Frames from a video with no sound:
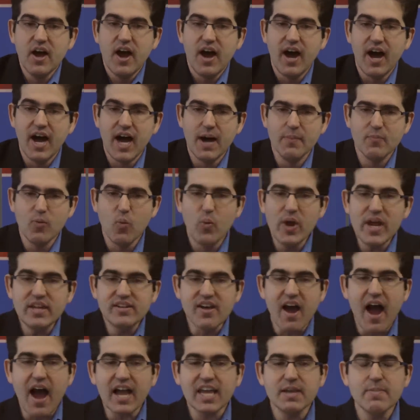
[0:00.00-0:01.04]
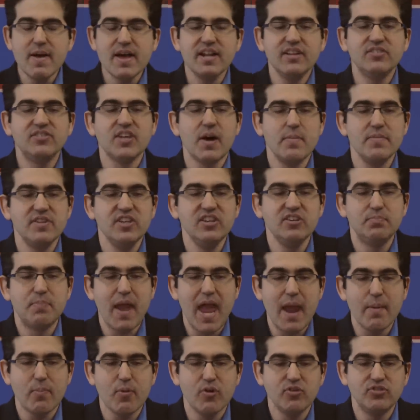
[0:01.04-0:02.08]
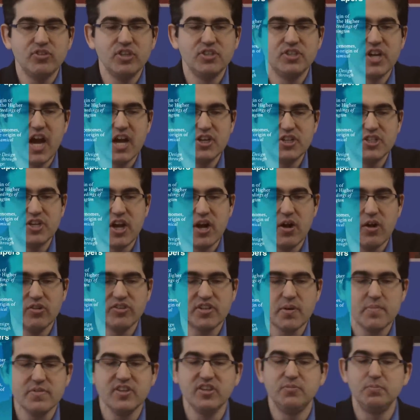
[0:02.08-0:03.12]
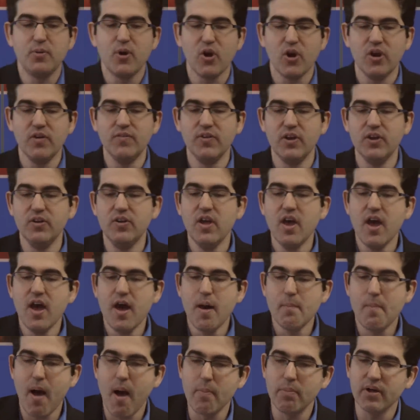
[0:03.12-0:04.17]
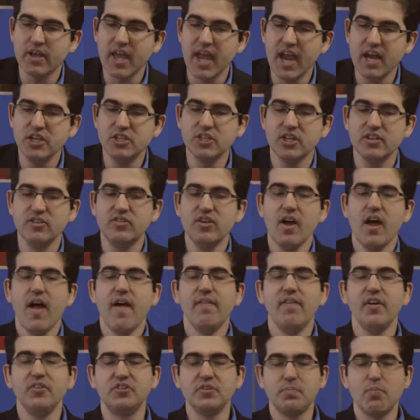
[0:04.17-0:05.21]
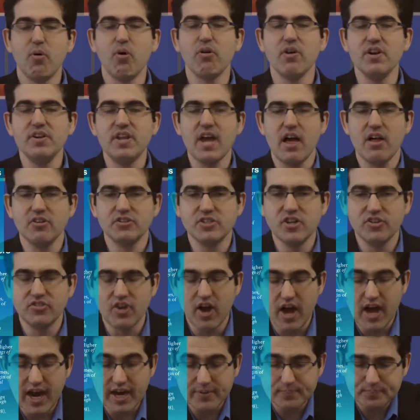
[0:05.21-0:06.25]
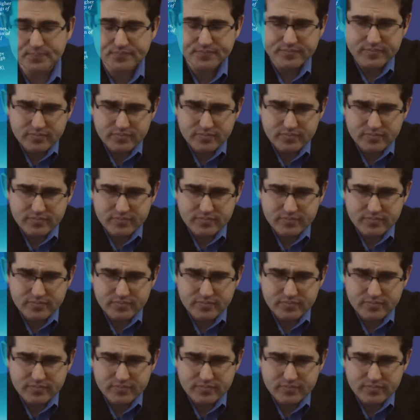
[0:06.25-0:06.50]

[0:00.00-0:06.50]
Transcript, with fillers: Um, we documented some of these papers to Judge Jones, some of these peer-reviewed publications that support intelligent design.